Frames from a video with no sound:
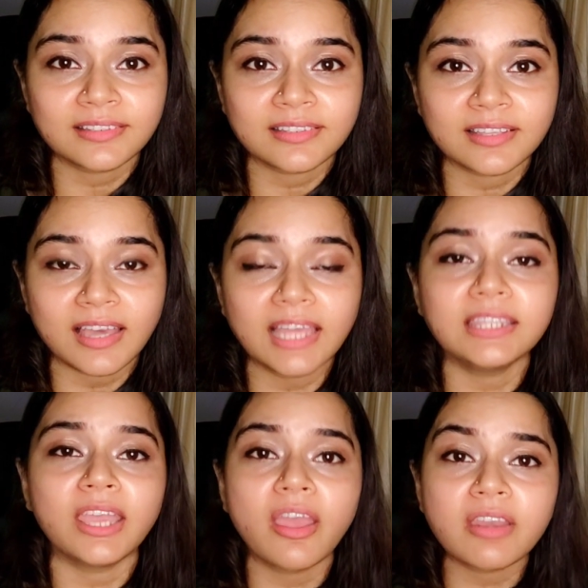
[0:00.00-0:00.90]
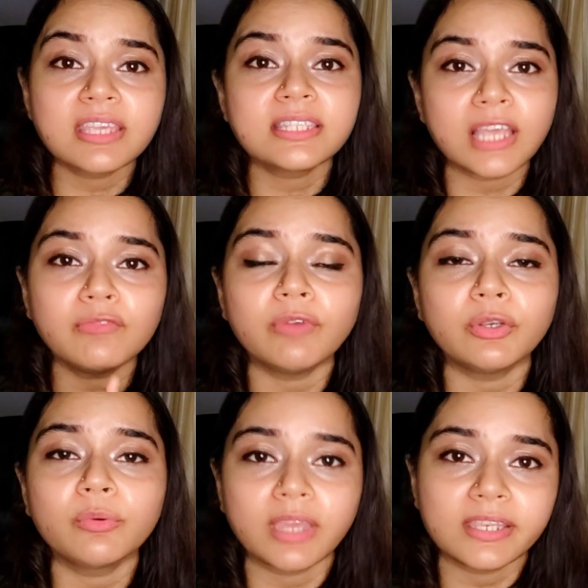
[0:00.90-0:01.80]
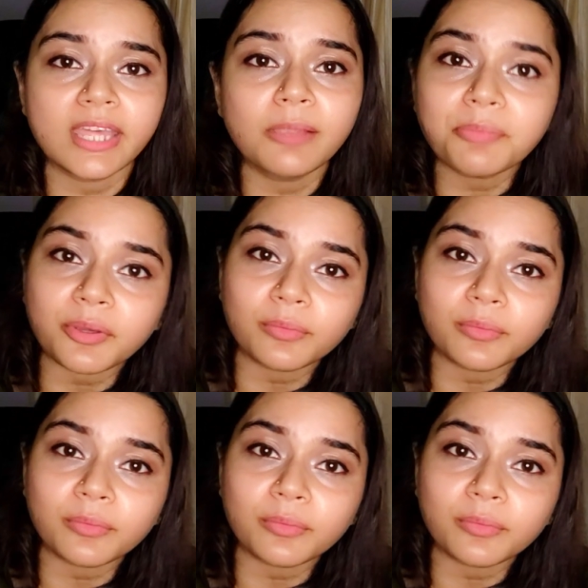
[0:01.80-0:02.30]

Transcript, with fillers: And there is someone who can help you.